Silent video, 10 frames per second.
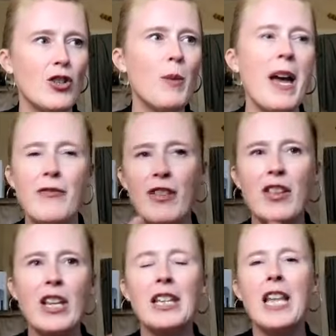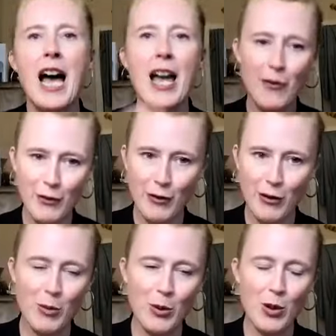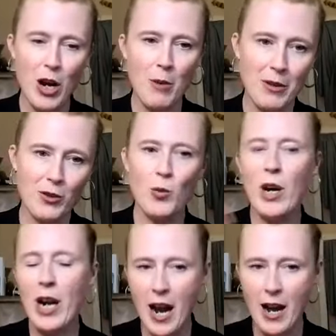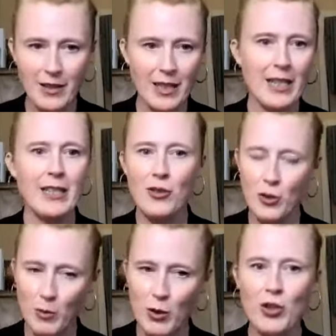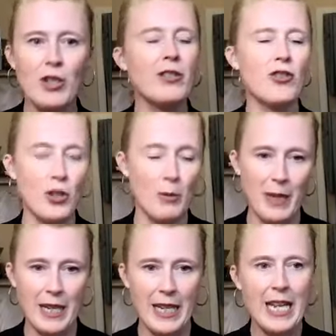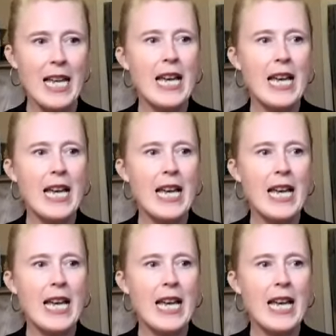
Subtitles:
you pay for the life of the book, almost warehouse, distribution, shipping.